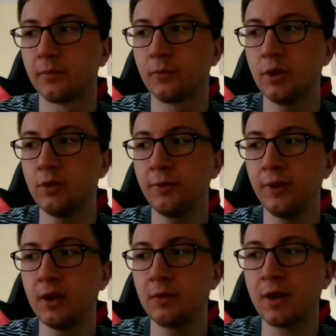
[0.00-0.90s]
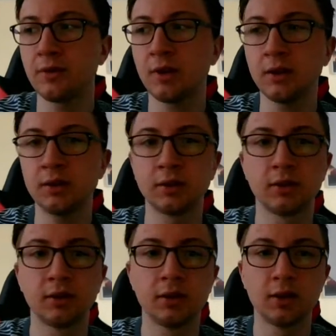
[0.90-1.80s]
when you think about that,
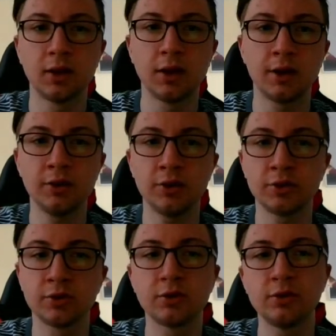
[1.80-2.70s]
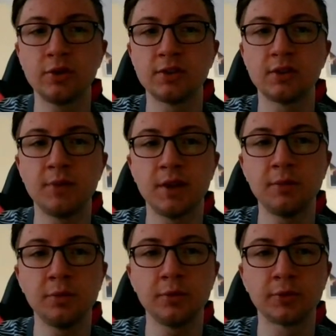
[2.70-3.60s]
there are not that many
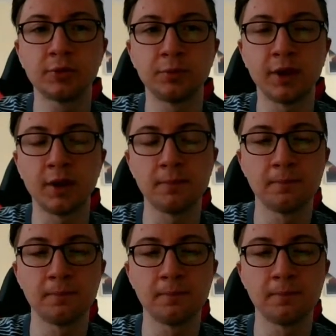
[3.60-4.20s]
moves to play.